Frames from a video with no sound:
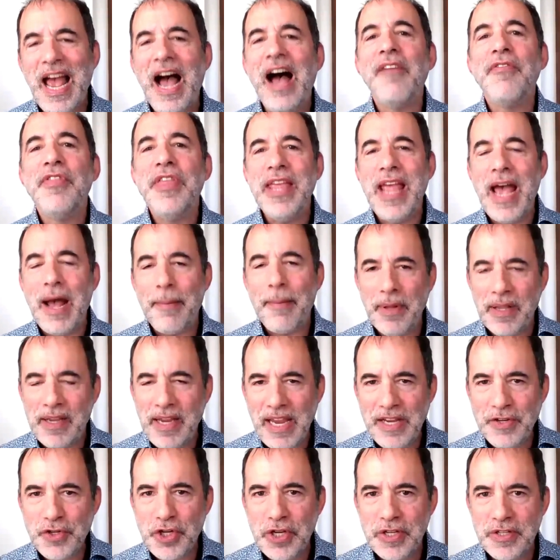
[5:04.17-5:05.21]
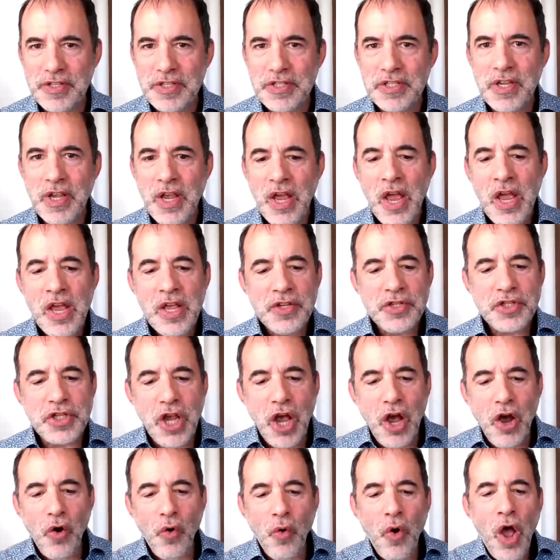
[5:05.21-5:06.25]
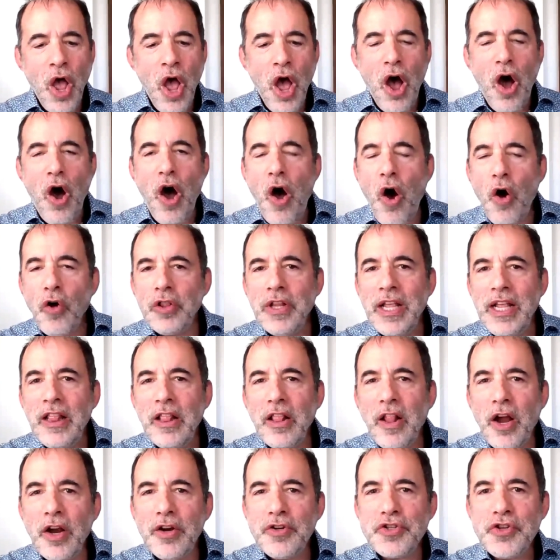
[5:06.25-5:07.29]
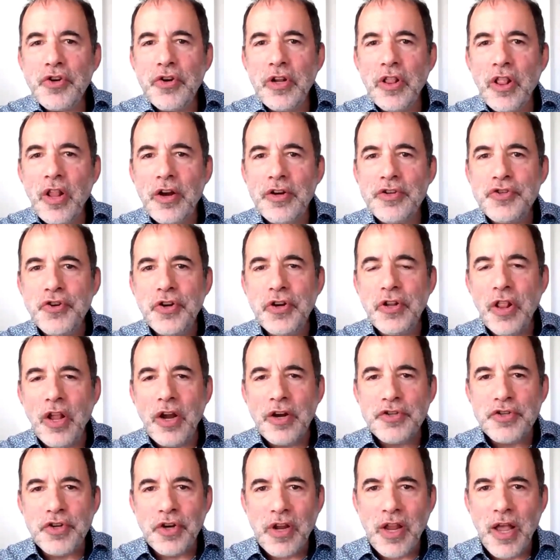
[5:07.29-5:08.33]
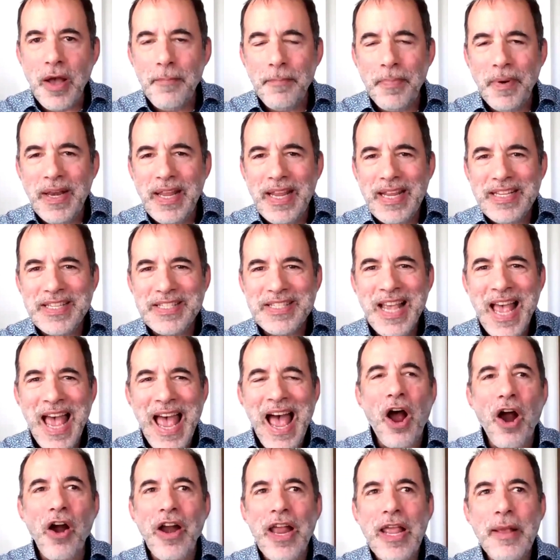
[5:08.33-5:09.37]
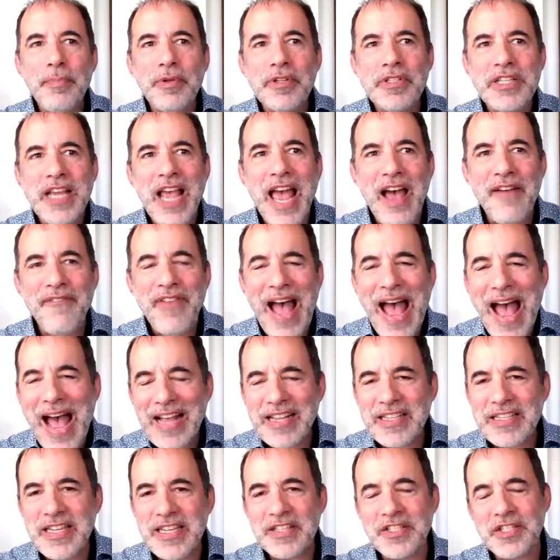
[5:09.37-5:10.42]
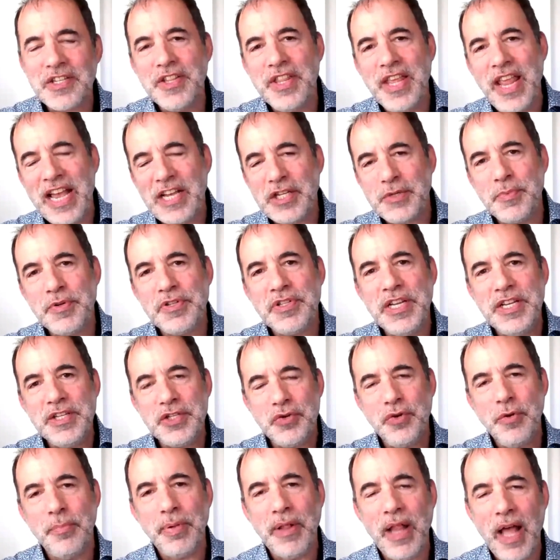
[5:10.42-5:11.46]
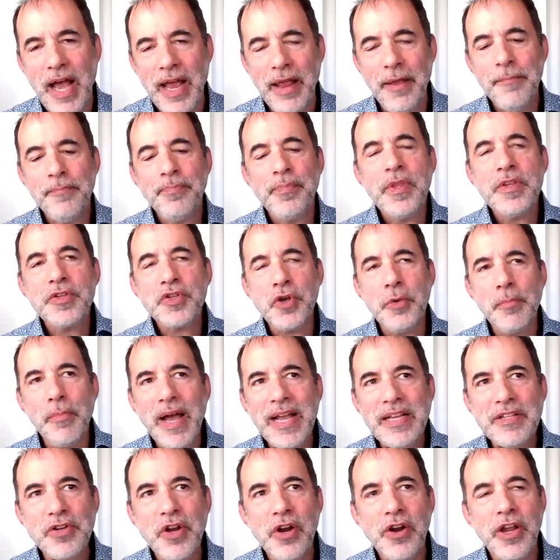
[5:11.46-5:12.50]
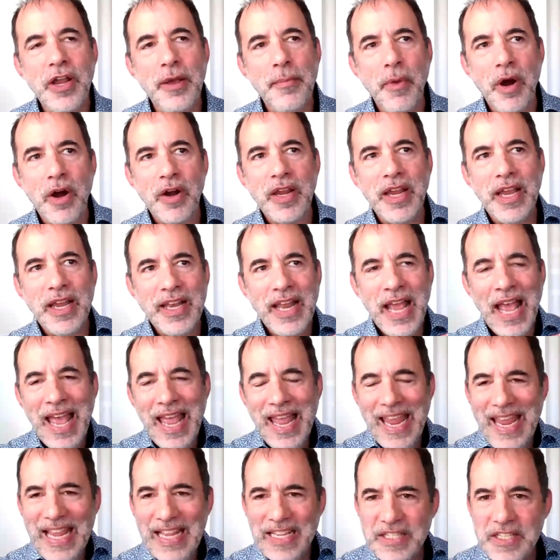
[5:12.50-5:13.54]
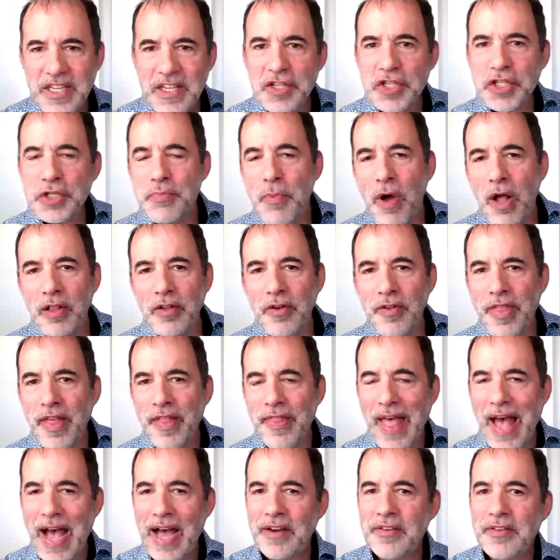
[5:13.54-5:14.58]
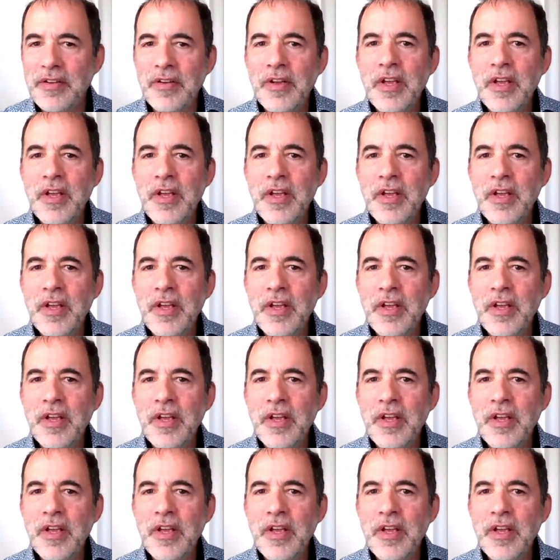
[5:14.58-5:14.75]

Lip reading: of the applications. So only larger and larger and larger companies are able to have access to the expertise to apply. So my target market is smaller than that.